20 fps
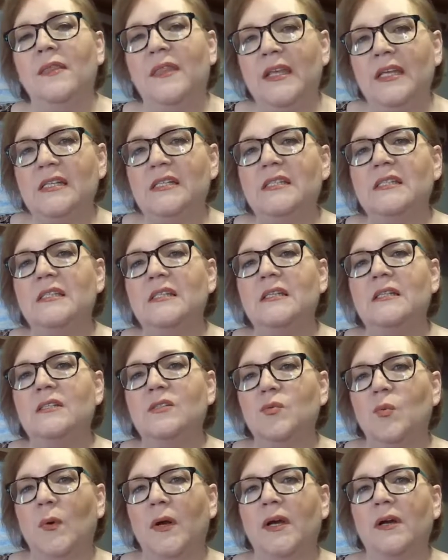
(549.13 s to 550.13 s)
this
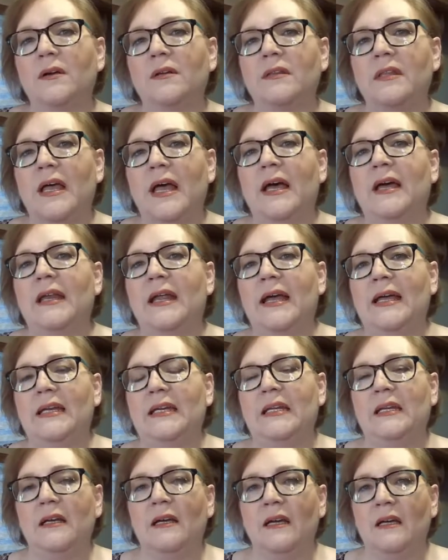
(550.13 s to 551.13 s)
is where that
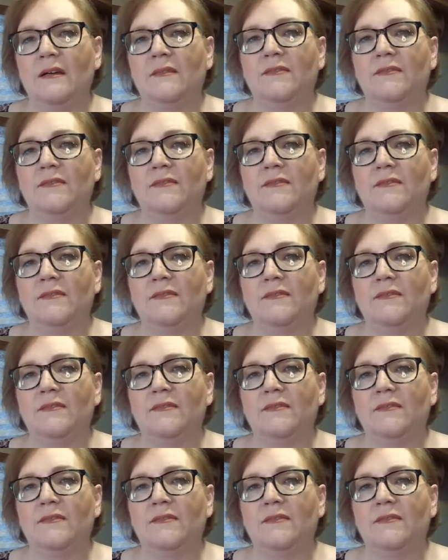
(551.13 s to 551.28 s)
idea